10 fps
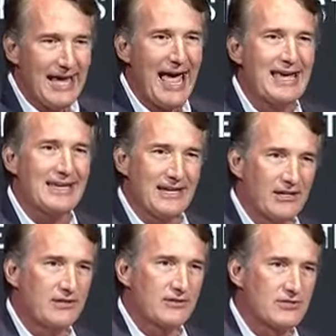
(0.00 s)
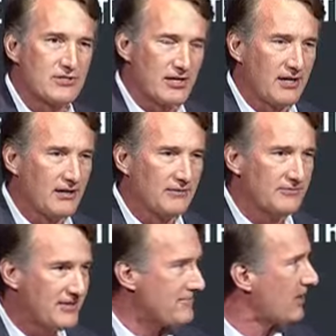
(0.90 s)
8 years
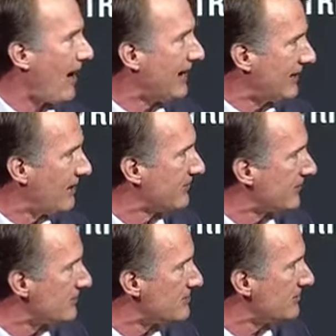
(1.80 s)
of Democrat governors,